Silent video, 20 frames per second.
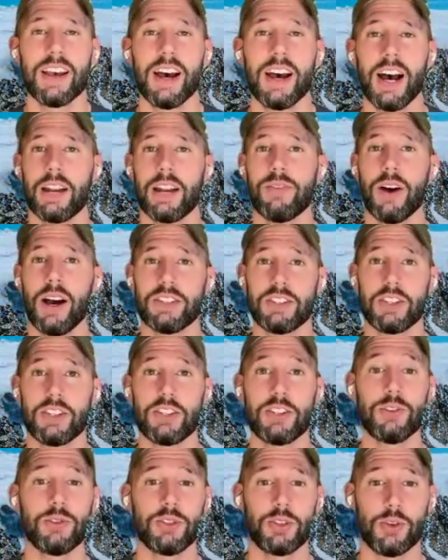I advise you to
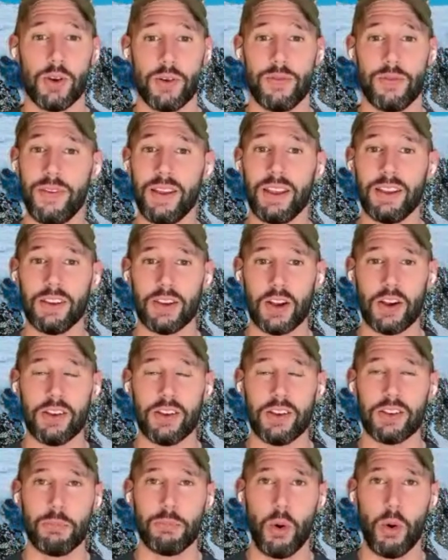use your finger,
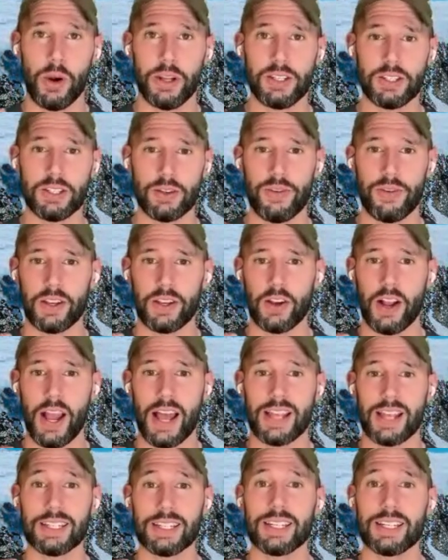your pointer finger,
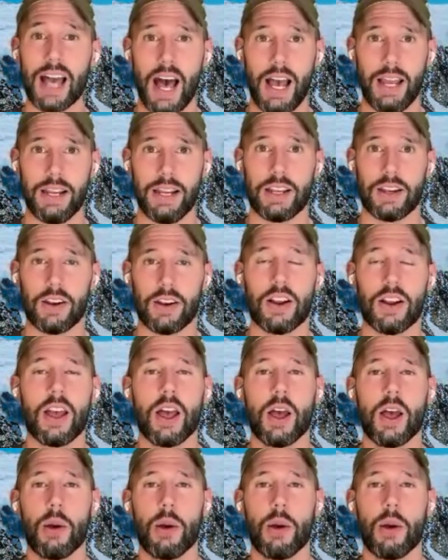as a guide here.